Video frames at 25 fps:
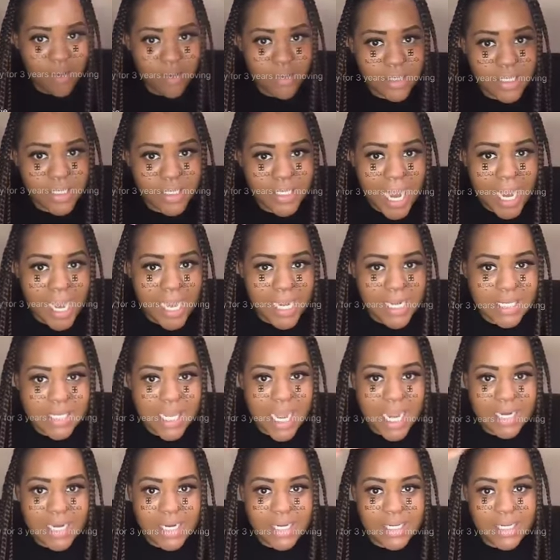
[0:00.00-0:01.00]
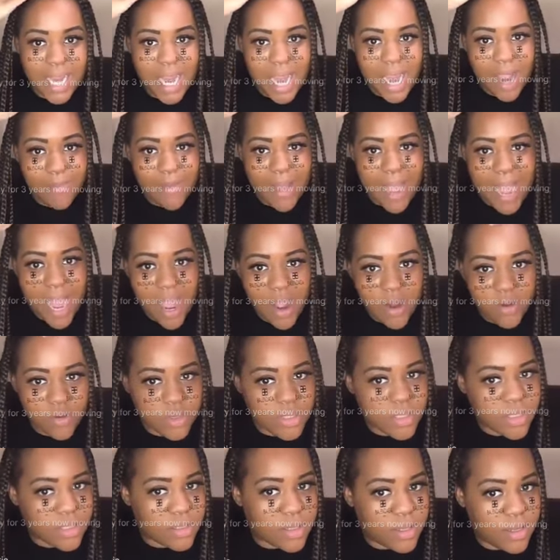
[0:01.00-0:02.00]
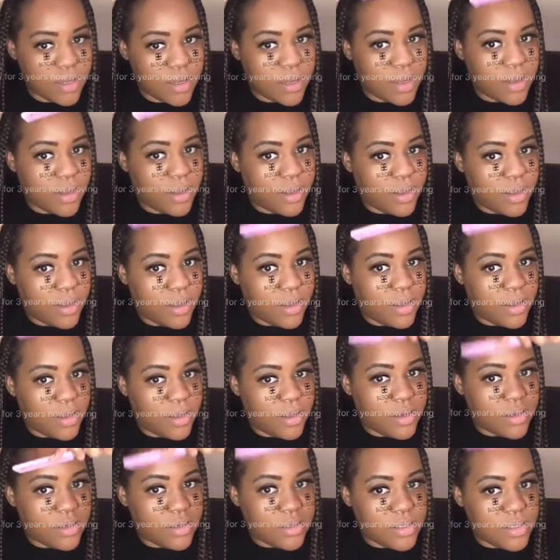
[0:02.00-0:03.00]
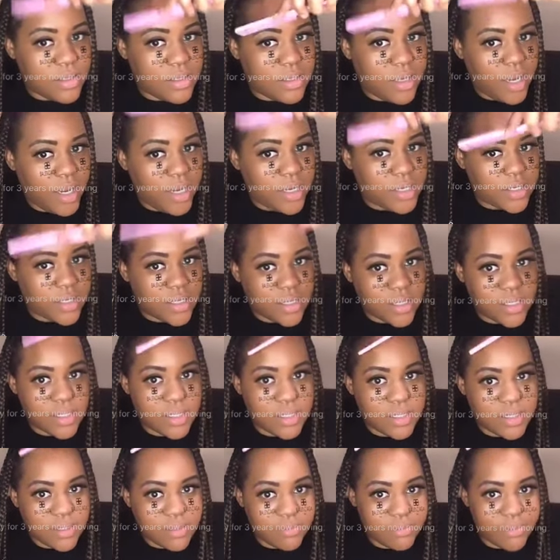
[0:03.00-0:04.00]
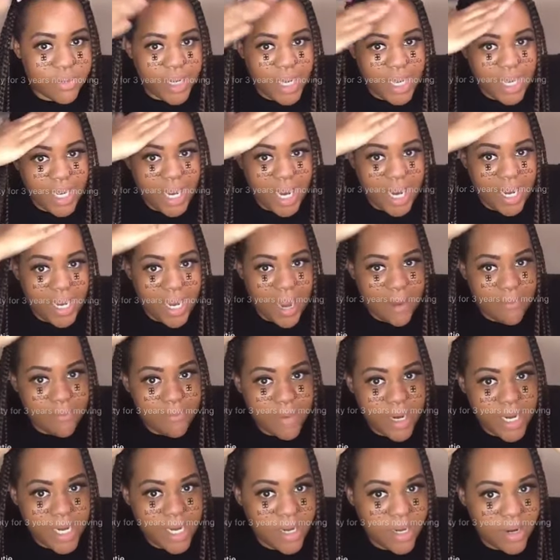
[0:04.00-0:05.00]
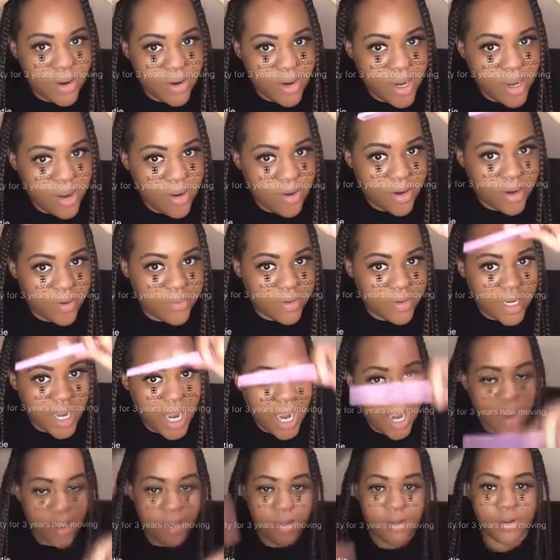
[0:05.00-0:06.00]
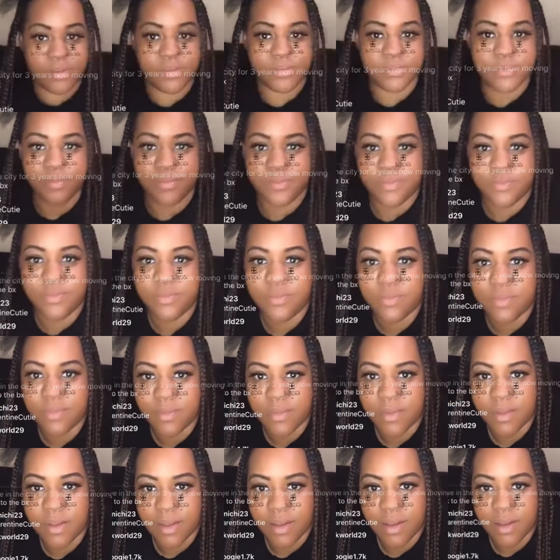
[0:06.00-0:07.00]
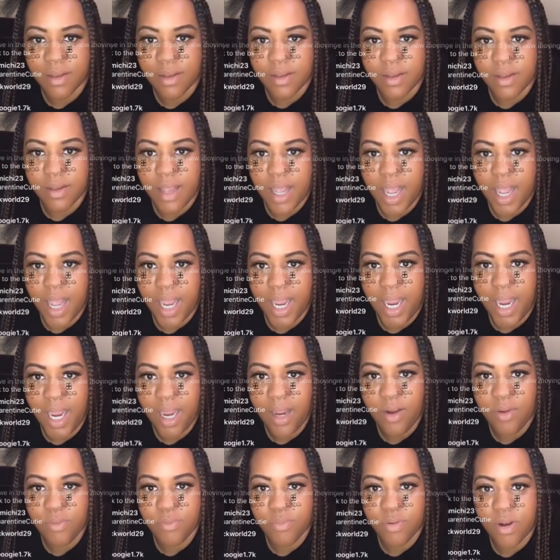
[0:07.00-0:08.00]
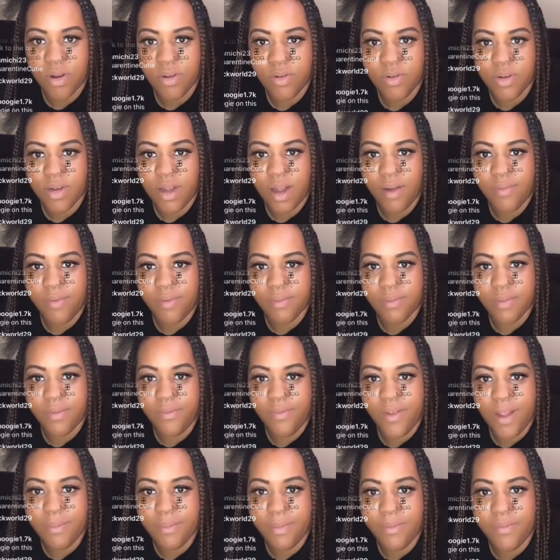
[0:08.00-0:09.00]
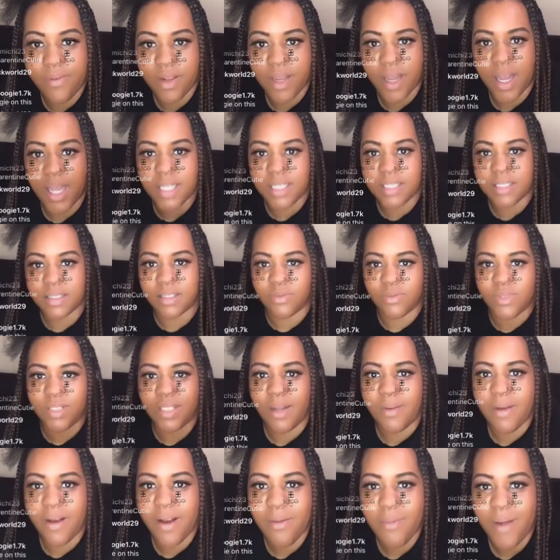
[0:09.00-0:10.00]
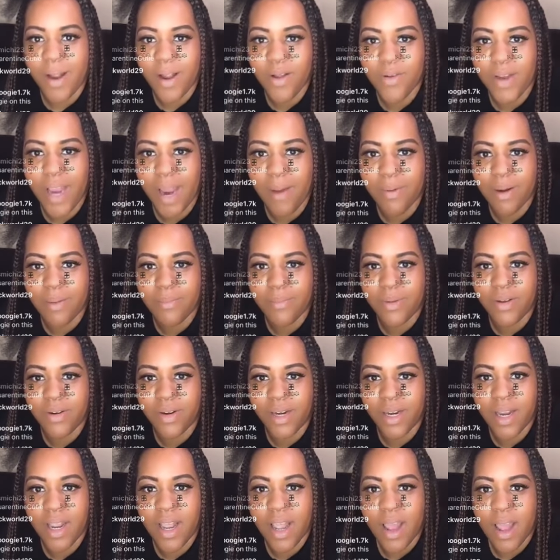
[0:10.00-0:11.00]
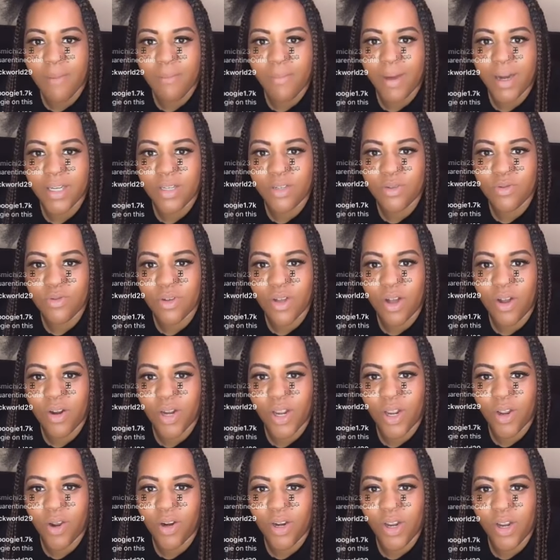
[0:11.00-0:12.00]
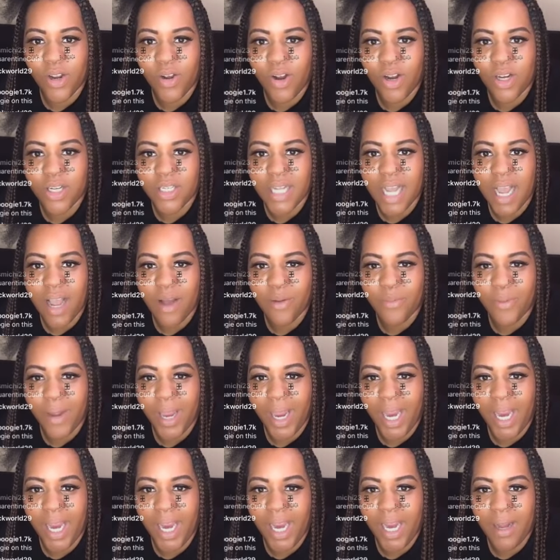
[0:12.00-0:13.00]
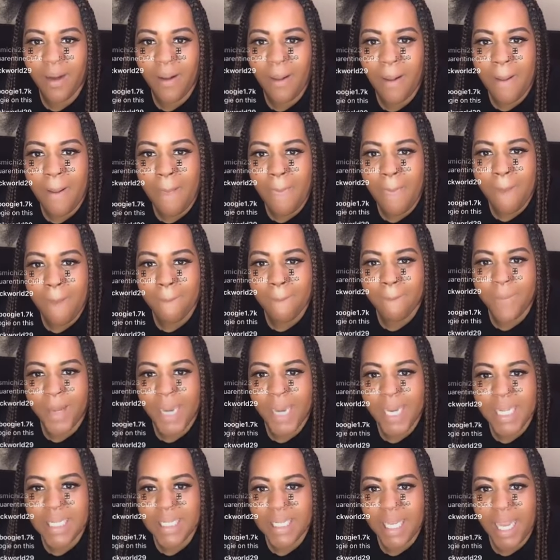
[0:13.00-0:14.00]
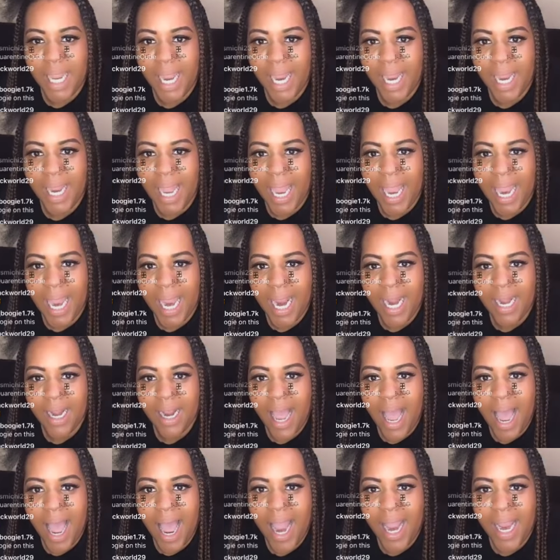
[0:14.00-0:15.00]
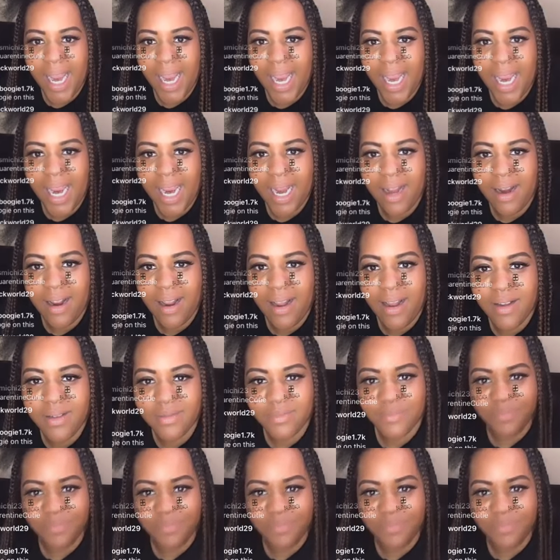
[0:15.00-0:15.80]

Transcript: stay inside the damn house. Jesus. But he getting that money though. He don't give a damn. I hear you, bro. You come from a family full of hustlers. What's up, everybody who came in the building? My dude, Coley, Coley on, Ty Wayne, Peace King, Anna. Hi, Anna.